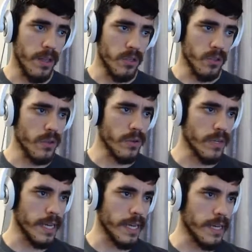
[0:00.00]
so you
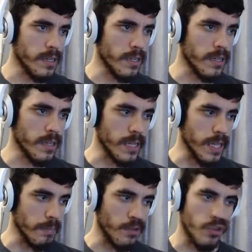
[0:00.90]
can get a
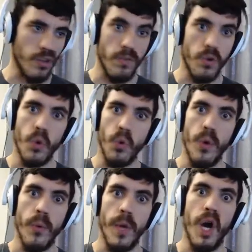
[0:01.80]
glimpse of
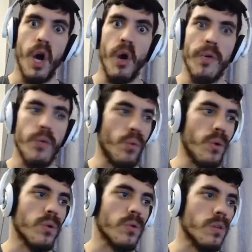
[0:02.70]
where we are in the
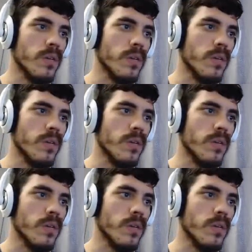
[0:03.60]
world.